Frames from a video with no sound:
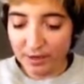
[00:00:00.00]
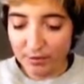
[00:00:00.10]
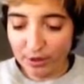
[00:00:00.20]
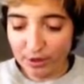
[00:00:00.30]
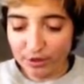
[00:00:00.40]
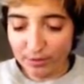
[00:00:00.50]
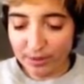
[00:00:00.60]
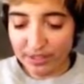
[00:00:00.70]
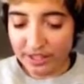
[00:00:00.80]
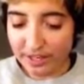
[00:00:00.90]
We also
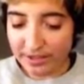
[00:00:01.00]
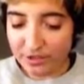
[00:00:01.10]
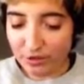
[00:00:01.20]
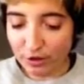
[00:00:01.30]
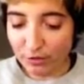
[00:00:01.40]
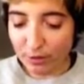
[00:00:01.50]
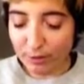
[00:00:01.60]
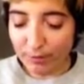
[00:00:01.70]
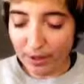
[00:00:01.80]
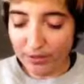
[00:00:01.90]
met Tara Strong,
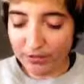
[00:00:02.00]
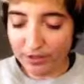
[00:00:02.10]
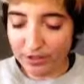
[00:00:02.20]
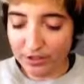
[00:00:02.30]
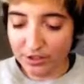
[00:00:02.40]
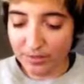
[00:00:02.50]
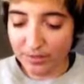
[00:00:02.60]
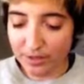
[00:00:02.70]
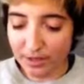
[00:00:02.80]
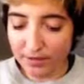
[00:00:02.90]
Rob Paulsen,
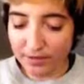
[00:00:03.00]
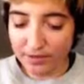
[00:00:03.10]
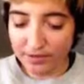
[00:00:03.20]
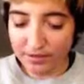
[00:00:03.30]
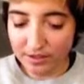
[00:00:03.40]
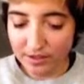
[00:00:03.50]
Jim Cummings,